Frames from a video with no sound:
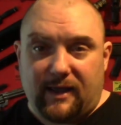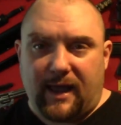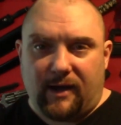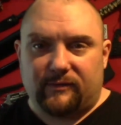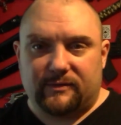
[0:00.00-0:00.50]

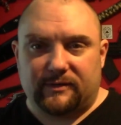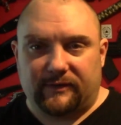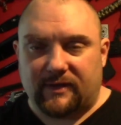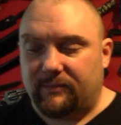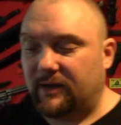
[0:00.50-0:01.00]
out,
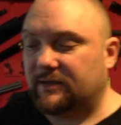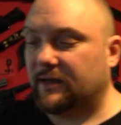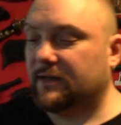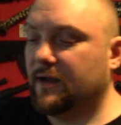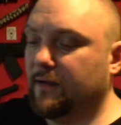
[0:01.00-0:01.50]
if that makes
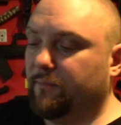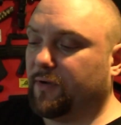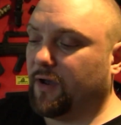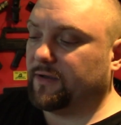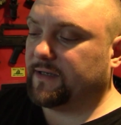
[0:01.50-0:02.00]
sense.
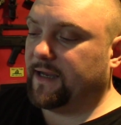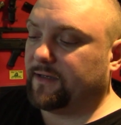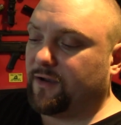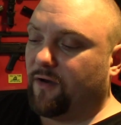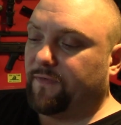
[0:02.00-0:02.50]
Because
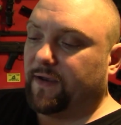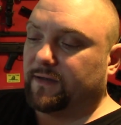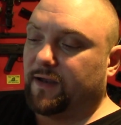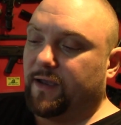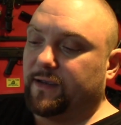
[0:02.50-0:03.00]
it's got
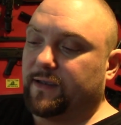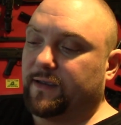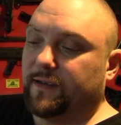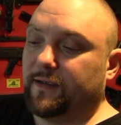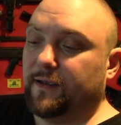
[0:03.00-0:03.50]
things
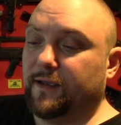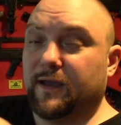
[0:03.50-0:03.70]
like